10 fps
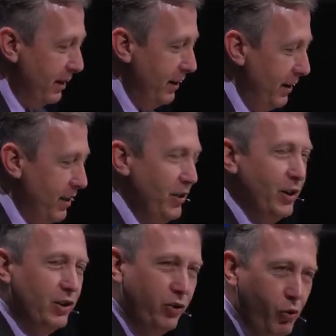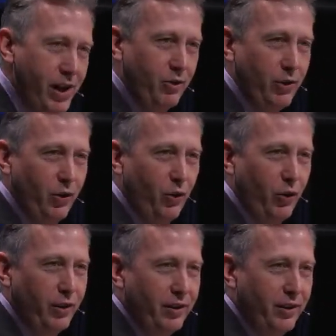isn't it sweet when the
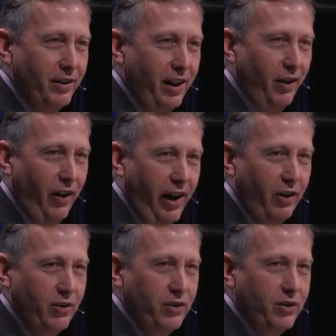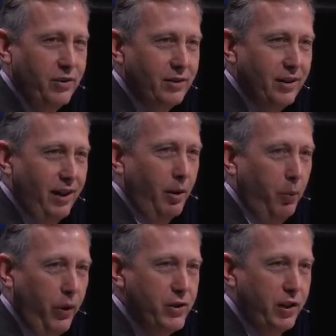Lord allows our
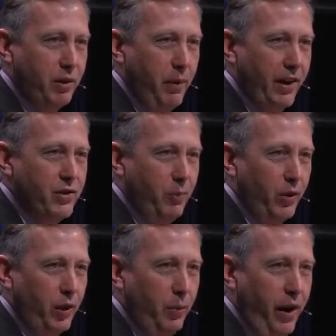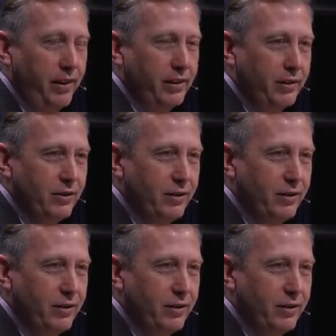preaching to match up with our practice?